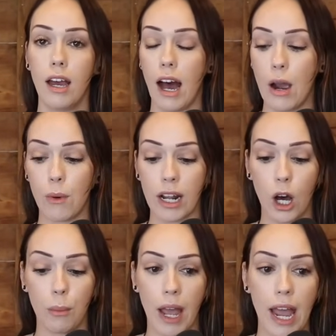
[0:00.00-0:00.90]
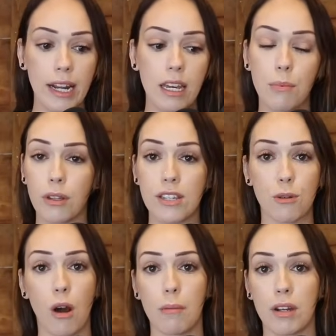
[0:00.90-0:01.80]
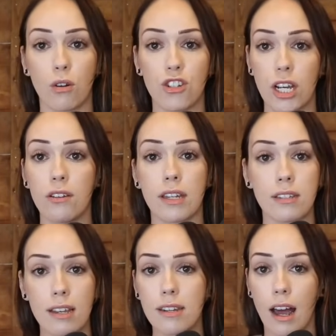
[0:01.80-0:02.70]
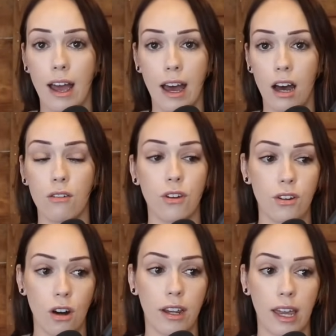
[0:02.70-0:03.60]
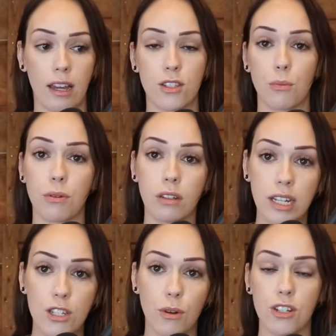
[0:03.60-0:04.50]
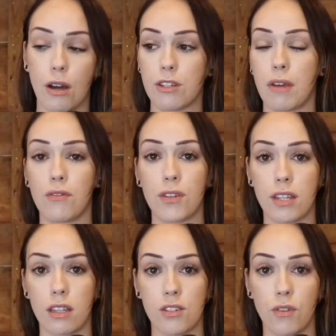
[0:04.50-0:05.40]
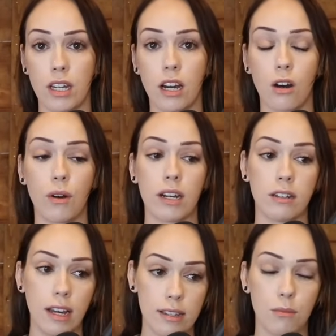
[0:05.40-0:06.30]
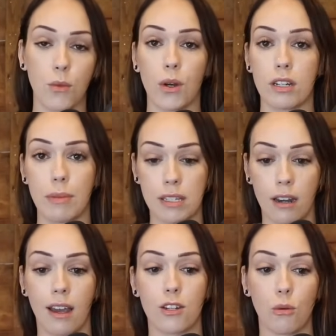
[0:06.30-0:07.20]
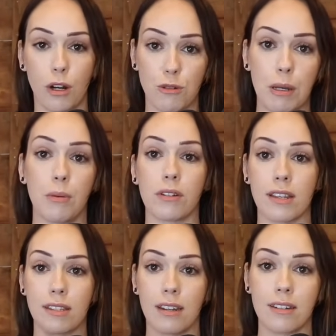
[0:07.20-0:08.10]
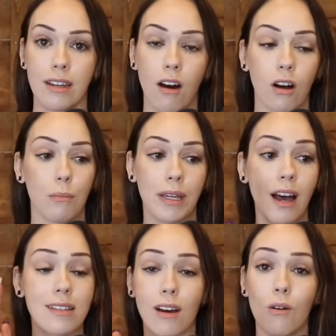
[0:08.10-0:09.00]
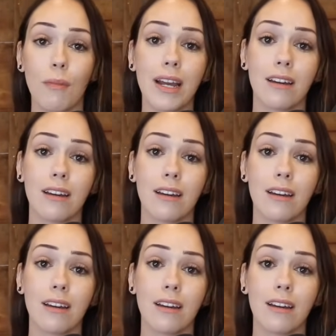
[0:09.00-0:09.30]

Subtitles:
I want to help any police department or jail that does not have Narcan. So please reach out to me if you see this video. And yes, I'm going to be sending it to a bunch of people to send to y'all because, oh my